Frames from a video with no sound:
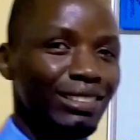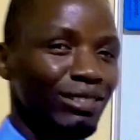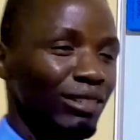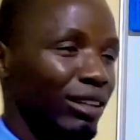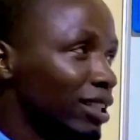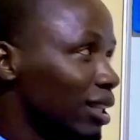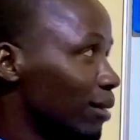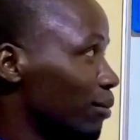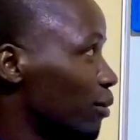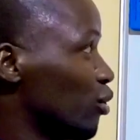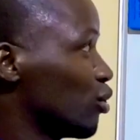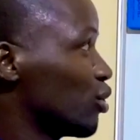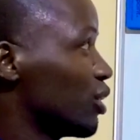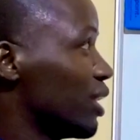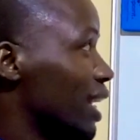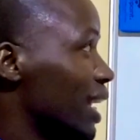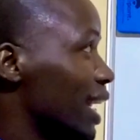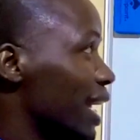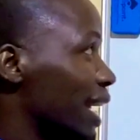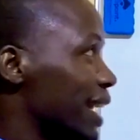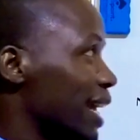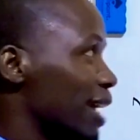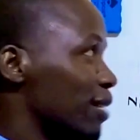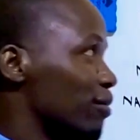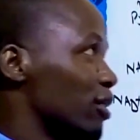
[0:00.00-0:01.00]
What about the
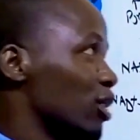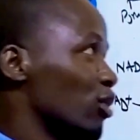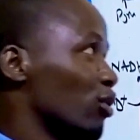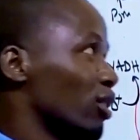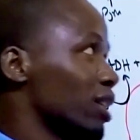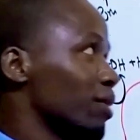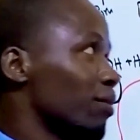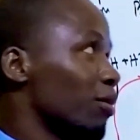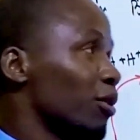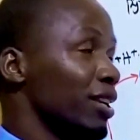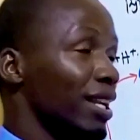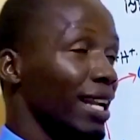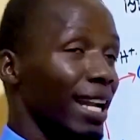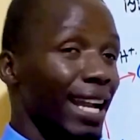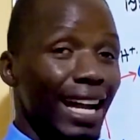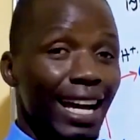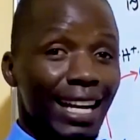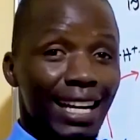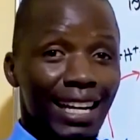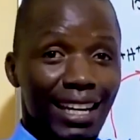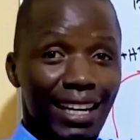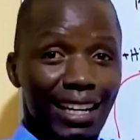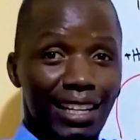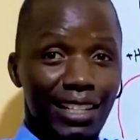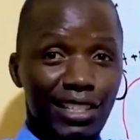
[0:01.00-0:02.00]
NAD? What about the
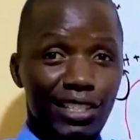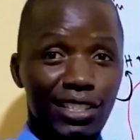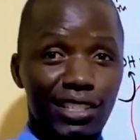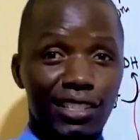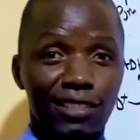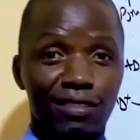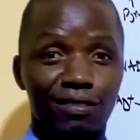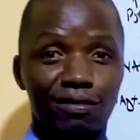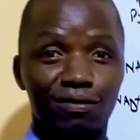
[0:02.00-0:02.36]
NADH?